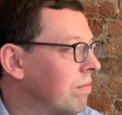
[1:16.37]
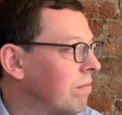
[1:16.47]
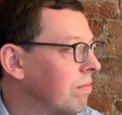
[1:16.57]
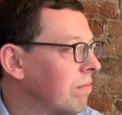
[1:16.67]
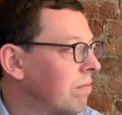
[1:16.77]

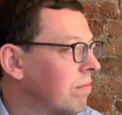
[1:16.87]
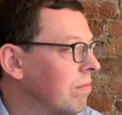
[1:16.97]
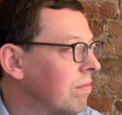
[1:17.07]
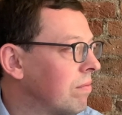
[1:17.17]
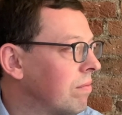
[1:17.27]

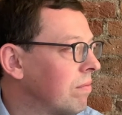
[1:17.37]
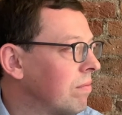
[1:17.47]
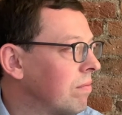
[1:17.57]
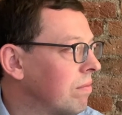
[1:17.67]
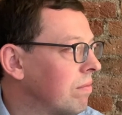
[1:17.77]

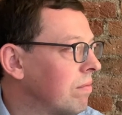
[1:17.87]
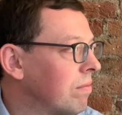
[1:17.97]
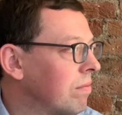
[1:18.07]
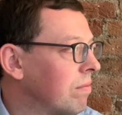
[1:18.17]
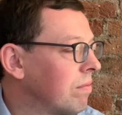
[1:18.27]

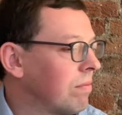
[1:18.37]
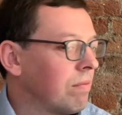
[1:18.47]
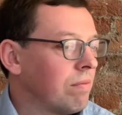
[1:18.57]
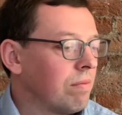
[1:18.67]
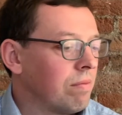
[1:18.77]

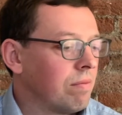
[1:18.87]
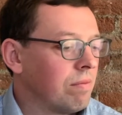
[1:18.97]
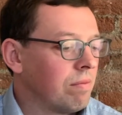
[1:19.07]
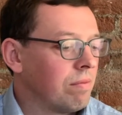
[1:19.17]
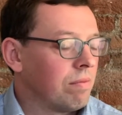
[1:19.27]

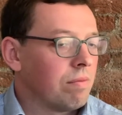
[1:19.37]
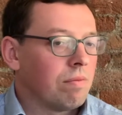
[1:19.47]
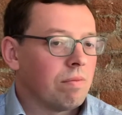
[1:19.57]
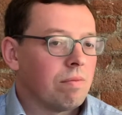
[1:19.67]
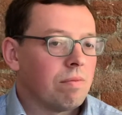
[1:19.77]

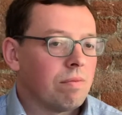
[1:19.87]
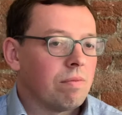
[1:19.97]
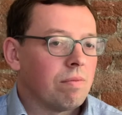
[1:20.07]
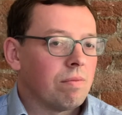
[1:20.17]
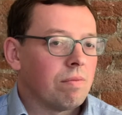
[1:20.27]

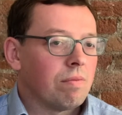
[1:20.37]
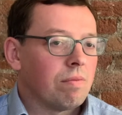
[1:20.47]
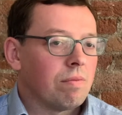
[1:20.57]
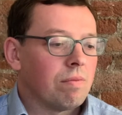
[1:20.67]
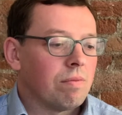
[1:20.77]

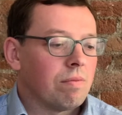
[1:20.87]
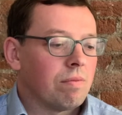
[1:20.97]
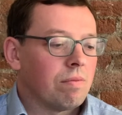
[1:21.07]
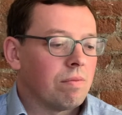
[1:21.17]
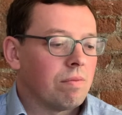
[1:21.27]

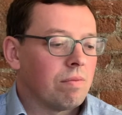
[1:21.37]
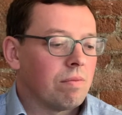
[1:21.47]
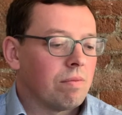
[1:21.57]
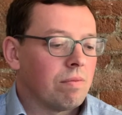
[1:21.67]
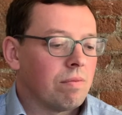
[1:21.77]

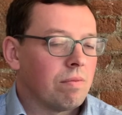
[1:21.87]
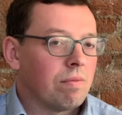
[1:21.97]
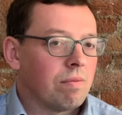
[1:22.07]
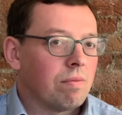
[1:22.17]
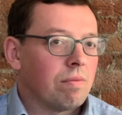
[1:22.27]

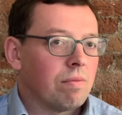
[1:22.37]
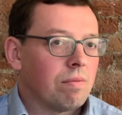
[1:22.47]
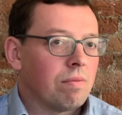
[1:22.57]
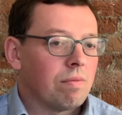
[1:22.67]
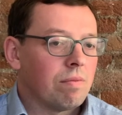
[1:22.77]

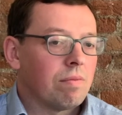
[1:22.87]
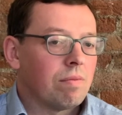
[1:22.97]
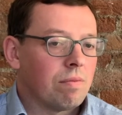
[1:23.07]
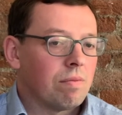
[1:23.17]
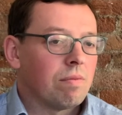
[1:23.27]

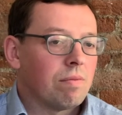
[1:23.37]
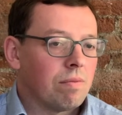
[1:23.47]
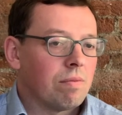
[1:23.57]
(silent)